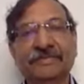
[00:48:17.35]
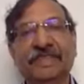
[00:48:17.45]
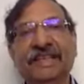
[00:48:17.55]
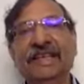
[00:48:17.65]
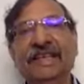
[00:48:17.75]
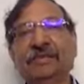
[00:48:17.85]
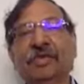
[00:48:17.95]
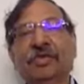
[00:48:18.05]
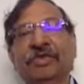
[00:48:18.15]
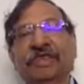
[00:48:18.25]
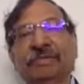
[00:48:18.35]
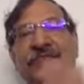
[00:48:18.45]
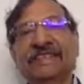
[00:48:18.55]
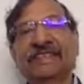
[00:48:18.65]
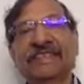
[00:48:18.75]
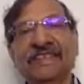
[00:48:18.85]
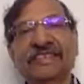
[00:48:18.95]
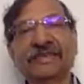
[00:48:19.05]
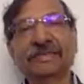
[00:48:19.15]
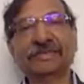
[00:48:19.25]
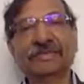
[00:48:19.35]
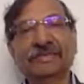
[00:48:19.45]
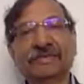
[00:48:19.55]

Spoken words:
Then I move towards business leadership,